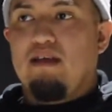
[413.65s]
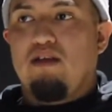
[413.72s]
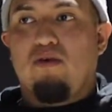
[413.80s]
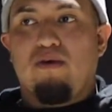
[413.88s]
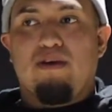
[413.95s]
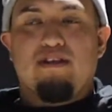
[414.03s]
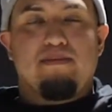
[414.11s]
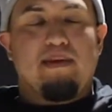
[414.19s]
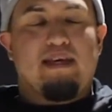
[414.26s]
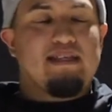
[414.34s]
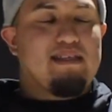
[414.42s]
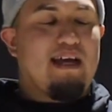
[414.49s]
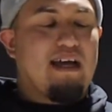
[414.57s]
and annoyance.
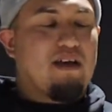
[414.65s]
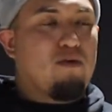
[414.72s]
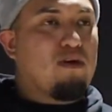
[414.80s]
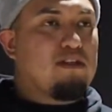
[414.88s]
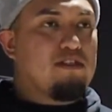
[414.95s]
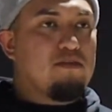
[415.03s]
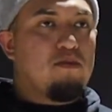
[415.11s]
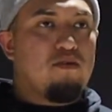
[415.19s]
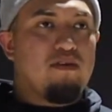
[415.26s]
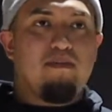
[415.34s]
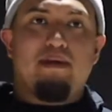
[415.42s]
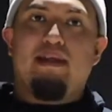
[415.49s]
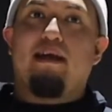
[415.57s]
Because I can watch a
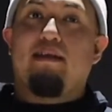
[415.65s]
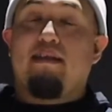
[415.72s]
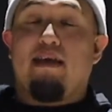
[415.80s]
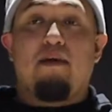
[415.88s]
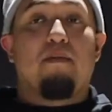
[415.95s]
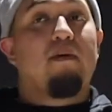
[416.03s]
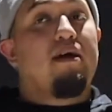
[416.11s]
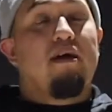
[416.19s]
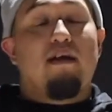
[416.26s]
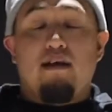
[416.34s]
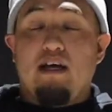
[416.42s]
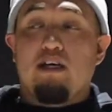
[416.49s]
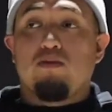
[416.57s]
movie and be like,
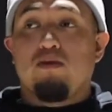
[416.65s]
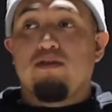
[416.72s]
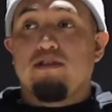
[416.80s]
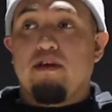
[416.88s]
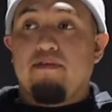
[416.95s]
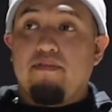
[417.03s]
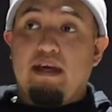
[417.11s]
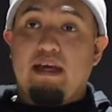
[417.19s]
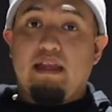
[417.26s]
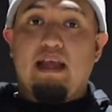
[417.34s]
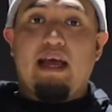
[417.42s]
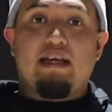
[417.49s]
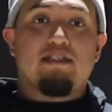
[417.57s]
damn, that's what's up,
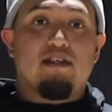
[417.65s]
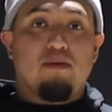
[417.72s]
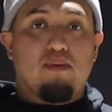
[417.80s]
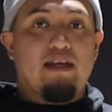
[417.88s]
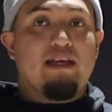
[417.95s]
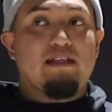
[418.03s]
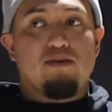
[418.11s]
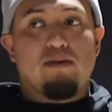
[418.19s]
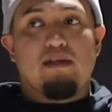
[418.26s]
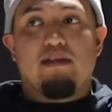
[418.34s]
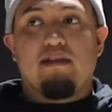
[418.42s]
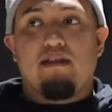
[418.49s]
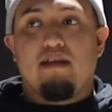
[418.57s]
and actually relate to
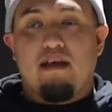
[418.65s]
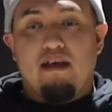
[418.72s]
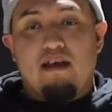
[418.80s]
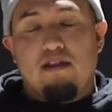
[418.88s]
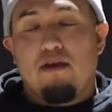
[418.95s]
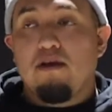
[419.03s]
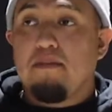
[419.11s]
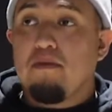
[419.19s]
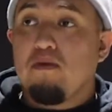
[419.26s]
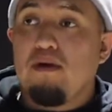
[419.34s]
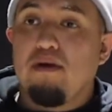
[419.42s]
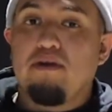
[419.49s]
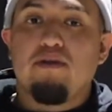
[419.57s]
it. Don't get
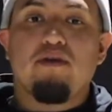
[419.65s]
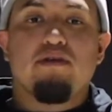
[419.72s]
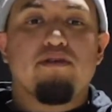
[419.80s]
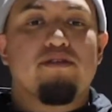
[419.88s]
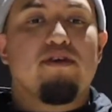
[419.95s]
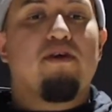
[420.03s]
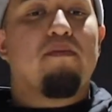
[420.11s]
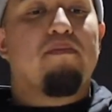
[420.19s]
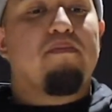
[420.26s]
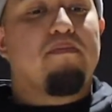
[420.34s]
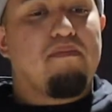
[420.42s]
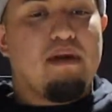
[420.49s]
me wrong, there are some